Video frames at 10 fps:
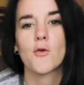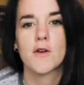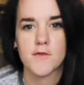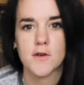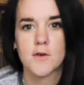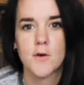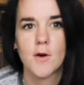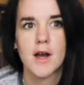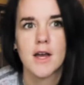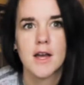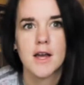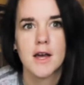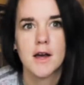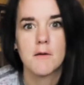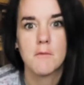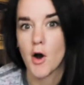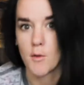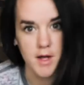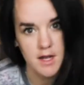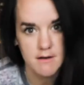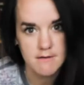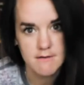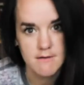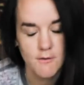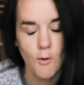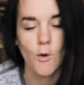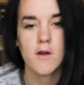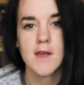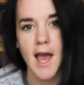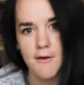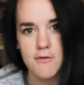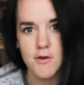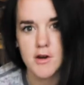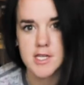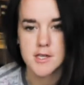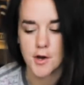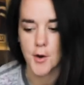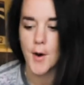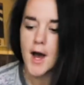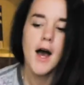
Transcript: review moment for the F32.